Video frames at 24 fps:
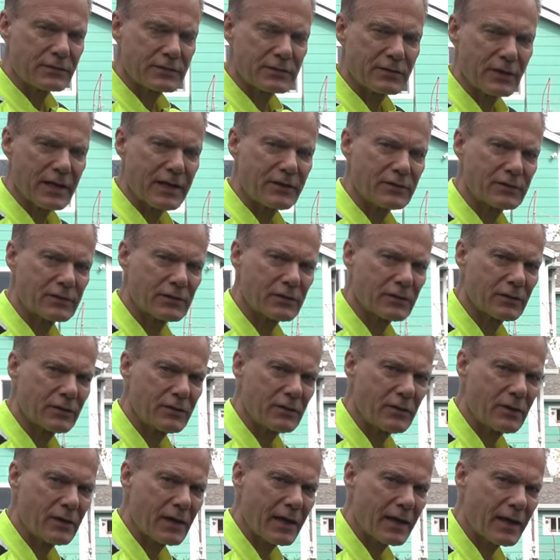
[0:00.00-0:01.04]
insulation
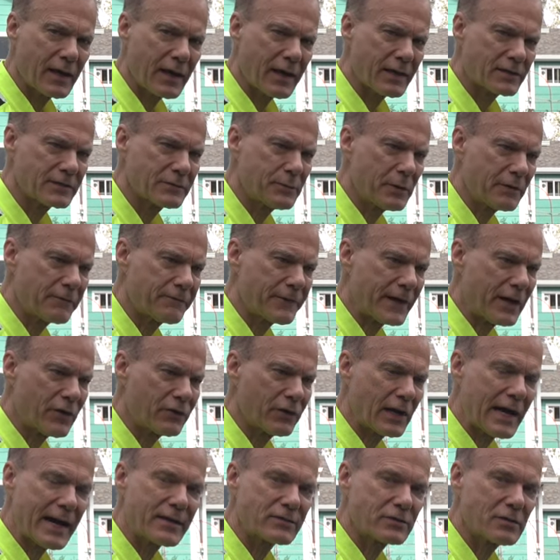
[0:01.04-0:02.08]
has been
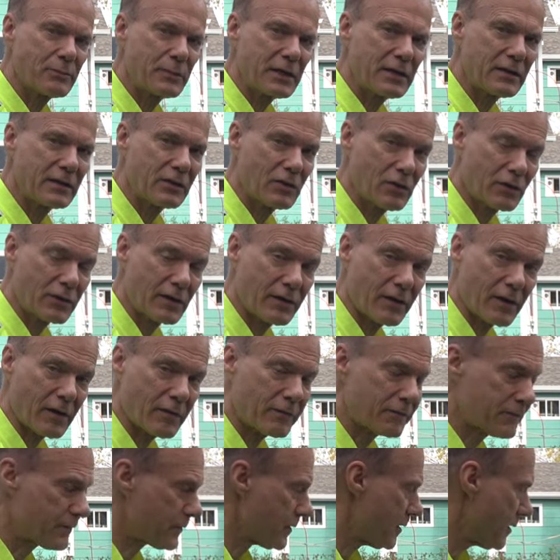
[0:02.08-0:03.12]
found not to be good
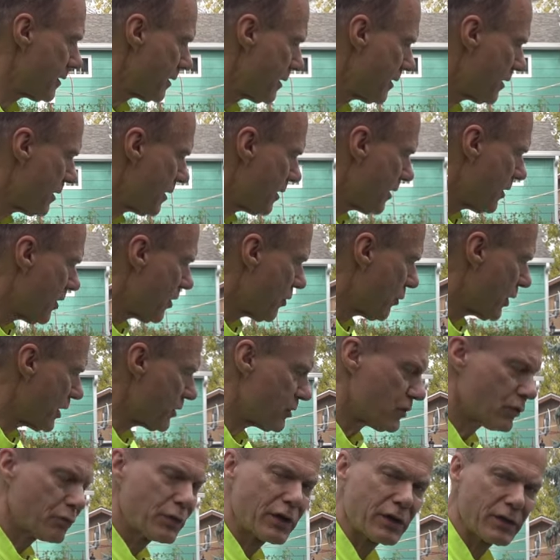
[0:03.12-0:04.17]
enough. What
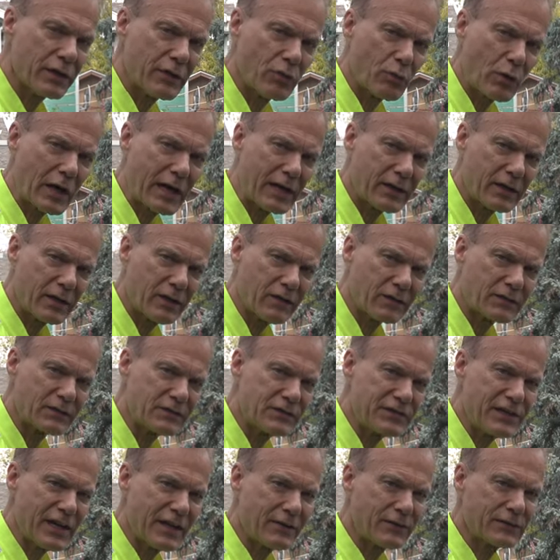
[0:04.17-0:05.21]
you really want is
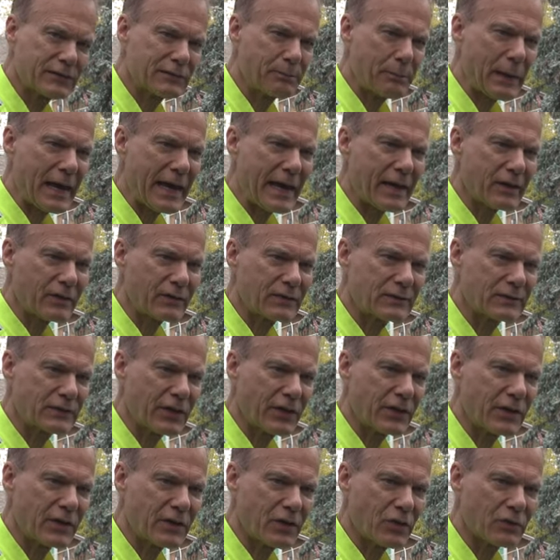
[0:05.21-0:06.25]
dense packed
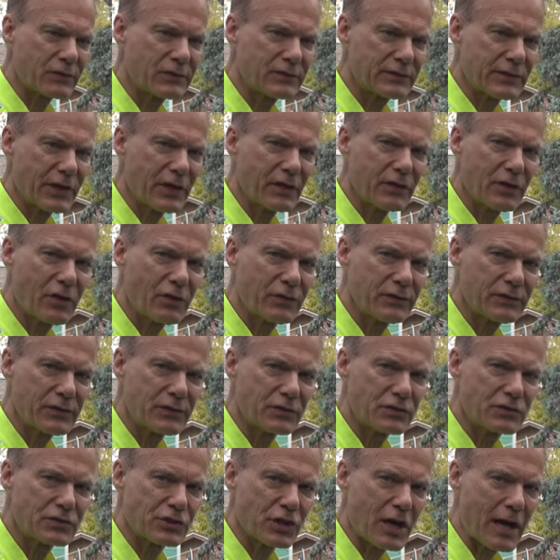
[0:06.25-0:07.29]
cellulose. Cellulose
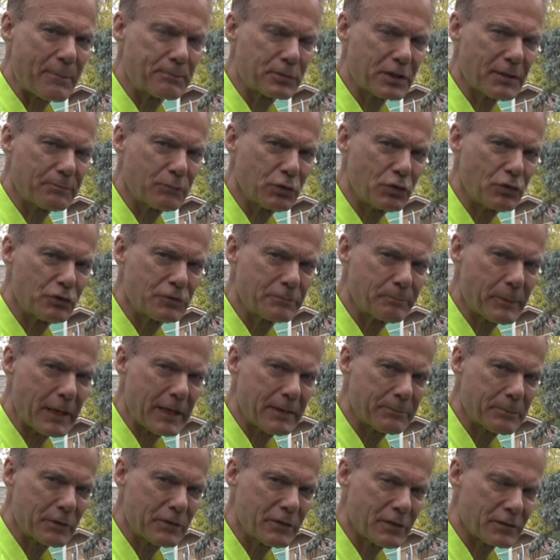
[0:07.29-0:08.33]
is chopped up
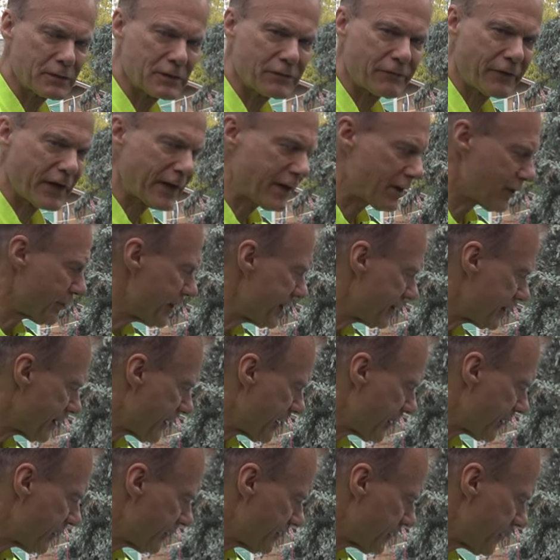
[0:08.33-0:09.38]
newspaper, it's fire
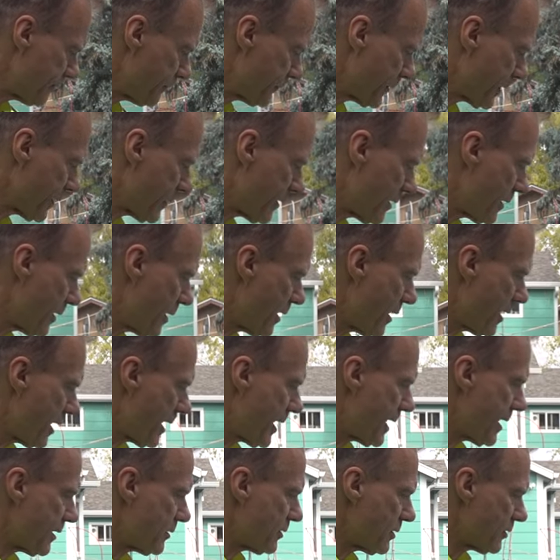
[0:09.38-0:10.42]
retardant.
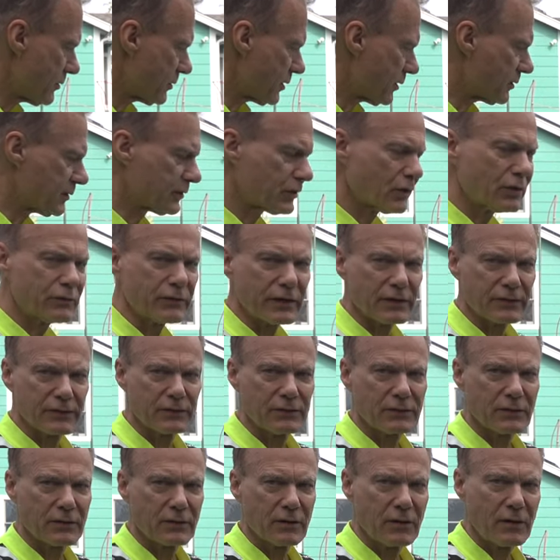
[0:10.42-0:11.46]
And there's a
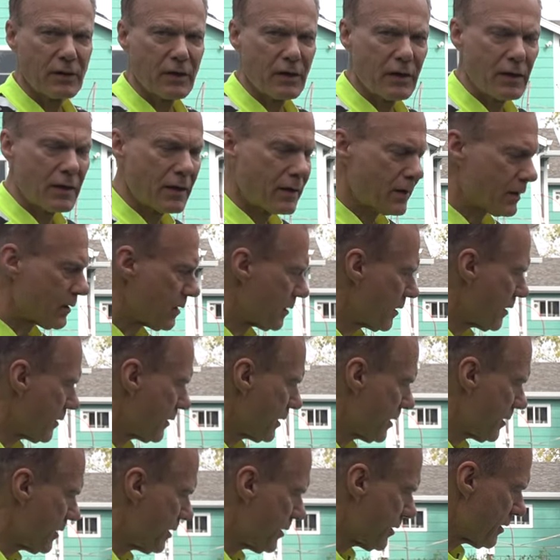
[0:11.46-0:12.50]
service
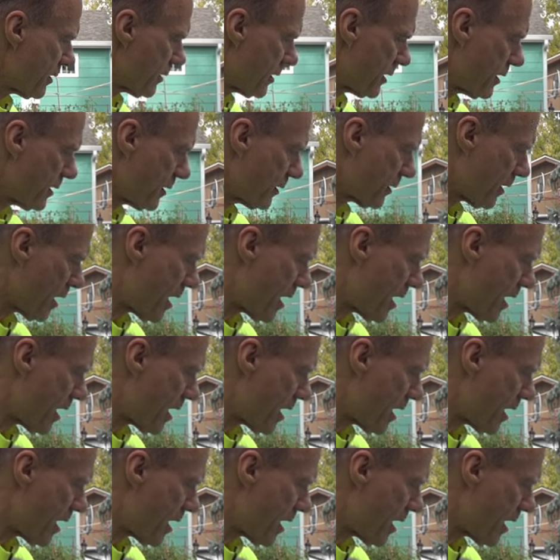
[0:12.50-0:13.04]
here in